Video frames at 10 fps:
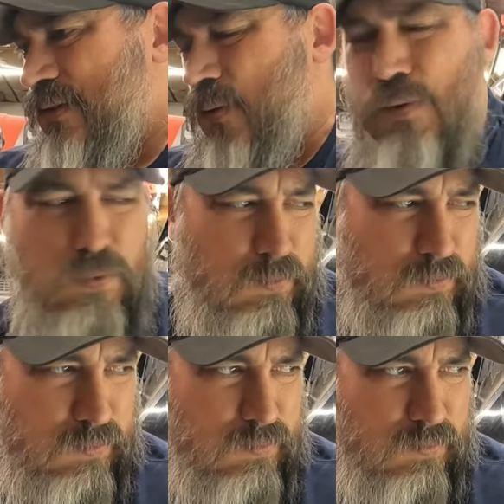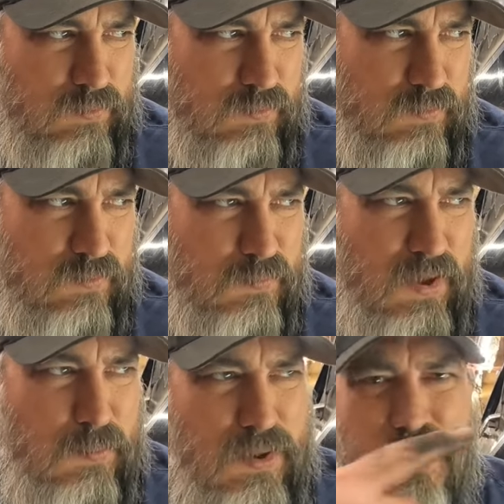or
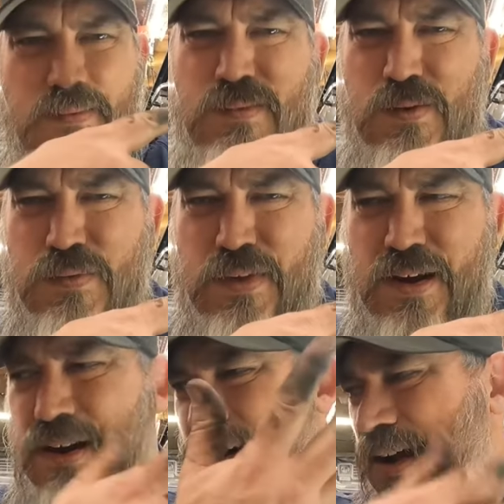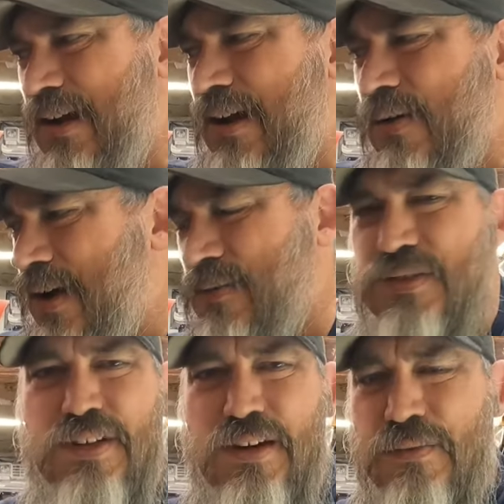maybe over there. I know I have a
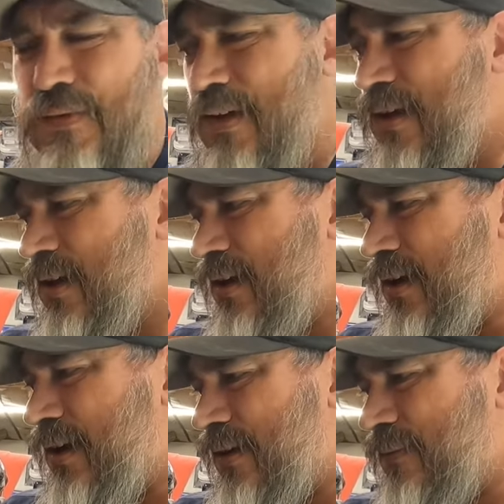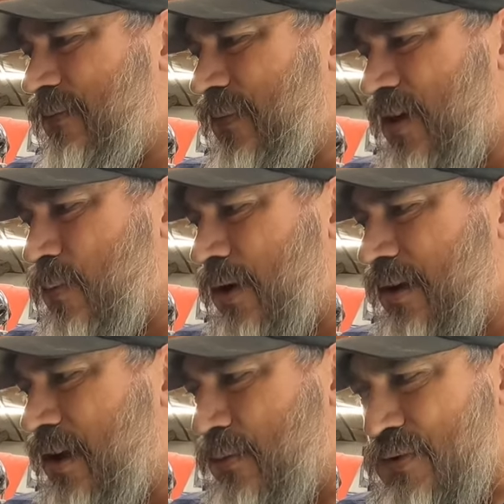set of e-brake
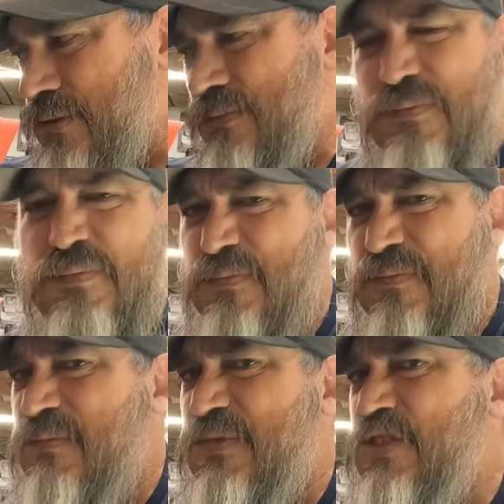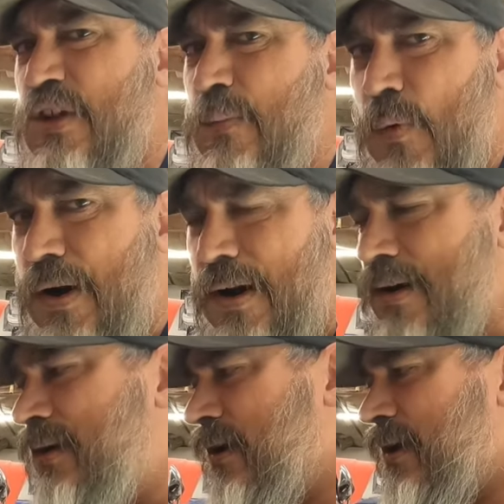cables somewhere,